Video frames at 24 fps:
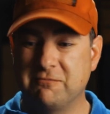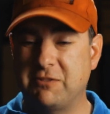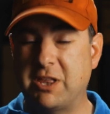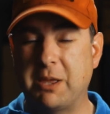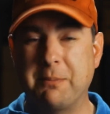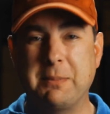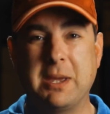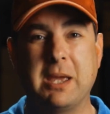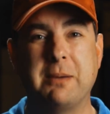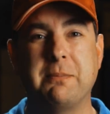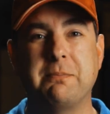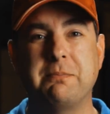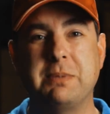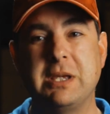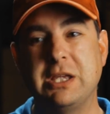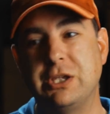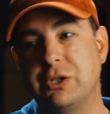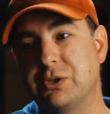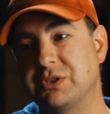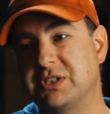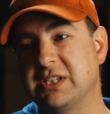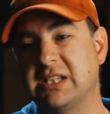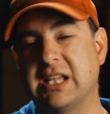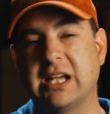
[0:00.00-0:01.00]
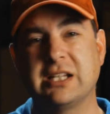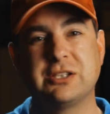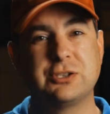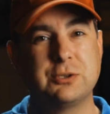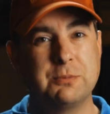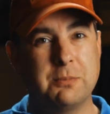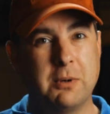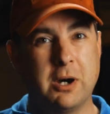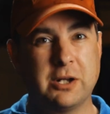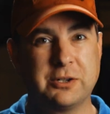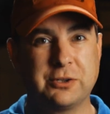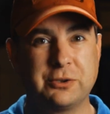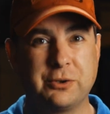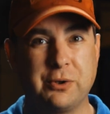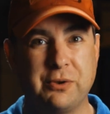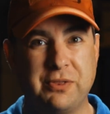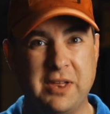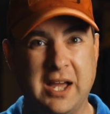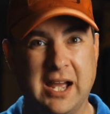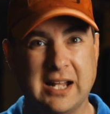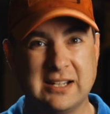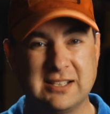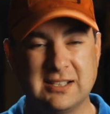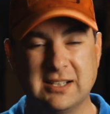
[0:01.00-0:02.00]
they may be using that to monitor
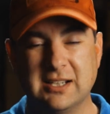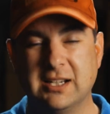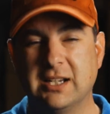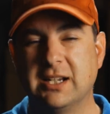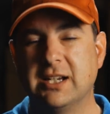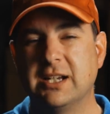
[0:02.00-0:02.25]
that.